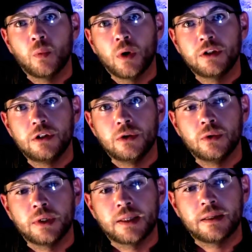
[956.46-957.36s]
once
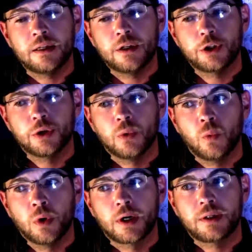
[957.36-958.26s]
you get the initial
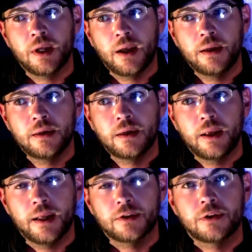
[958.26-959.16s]
work done
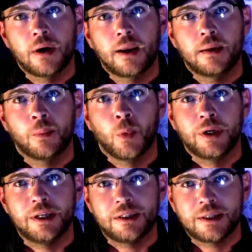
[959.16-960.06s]
and start getting one
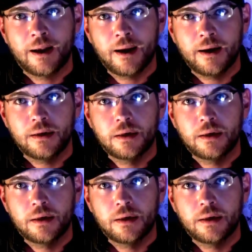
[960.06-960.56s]
designed,